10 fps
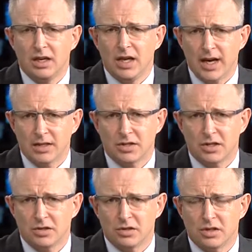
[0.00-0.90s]

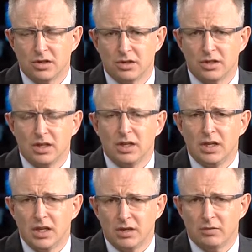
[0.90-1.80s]
executed on
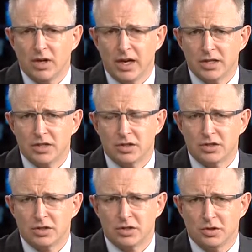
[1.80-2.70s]
in relation
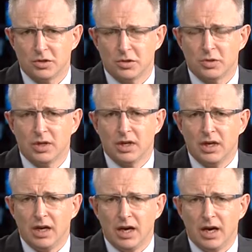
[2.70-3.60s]
to
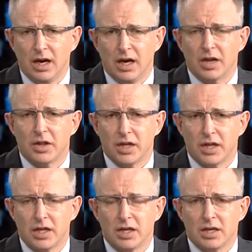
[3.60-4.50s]
uh,
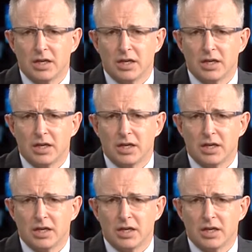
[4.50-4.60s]
the